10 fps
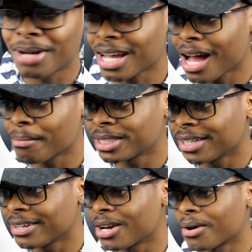my
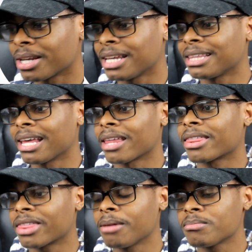commentary, go ahead and hit that
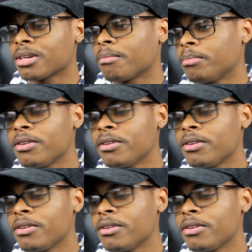thumbs up.